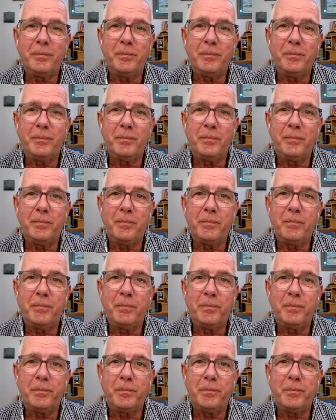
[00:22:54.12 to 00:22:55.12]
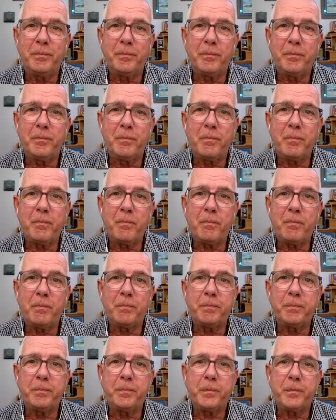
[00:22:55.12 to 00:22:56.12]

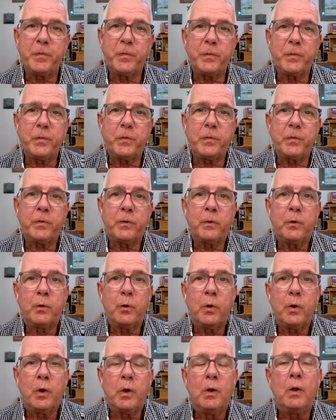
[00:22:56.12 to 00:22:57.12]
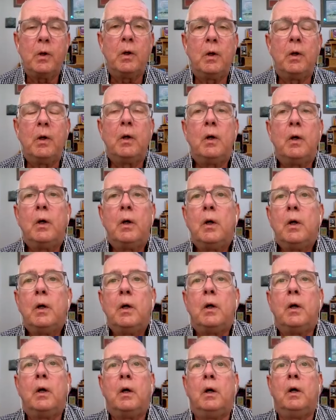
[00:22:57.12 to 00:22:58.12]

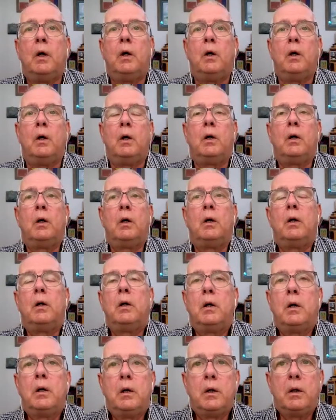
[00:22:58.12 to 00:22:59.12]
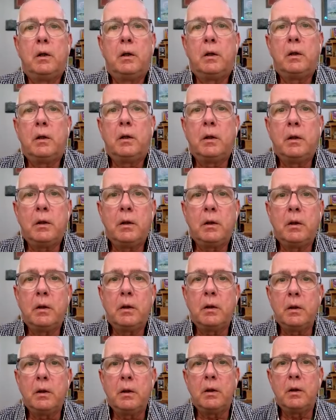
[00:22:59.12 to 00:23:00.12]

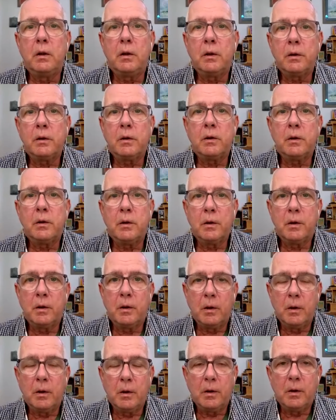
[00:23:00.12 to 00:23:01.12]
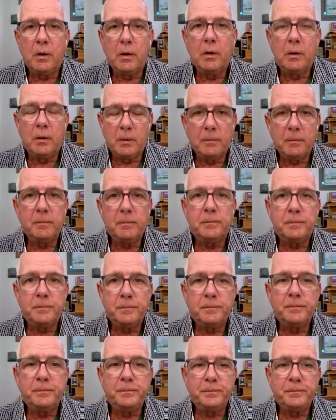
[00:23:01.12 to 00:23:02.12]
(not speaking)